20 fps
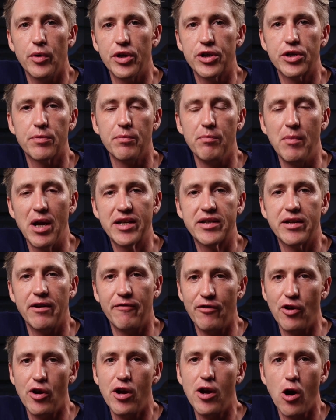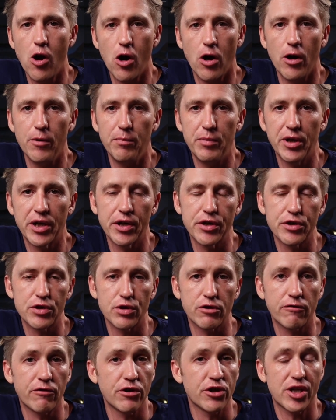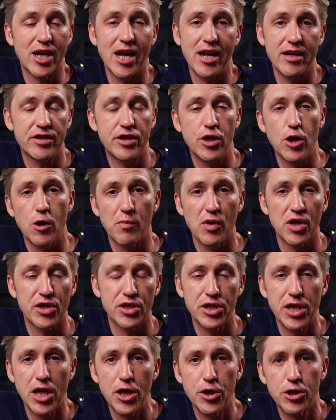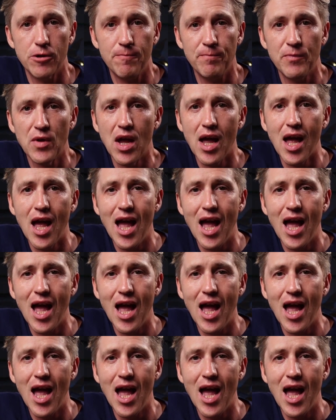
which makes it very hard because those fish can't see your presentation